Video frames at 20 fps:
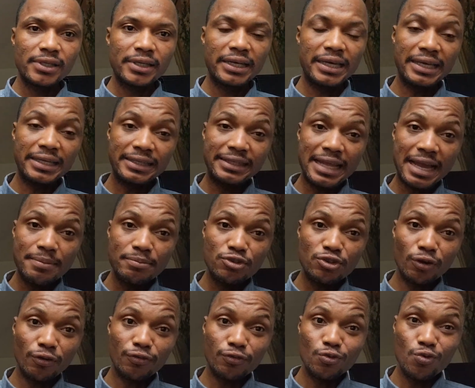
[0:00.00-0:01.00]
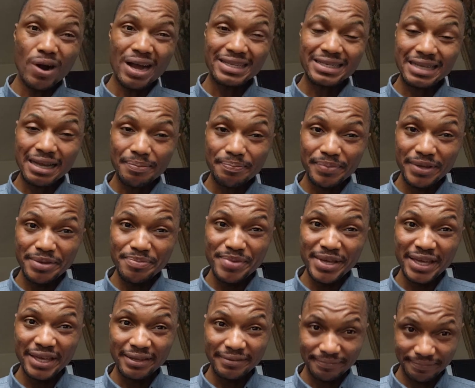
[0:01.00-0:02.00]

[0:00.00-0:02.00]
In terms of WhatsApping me,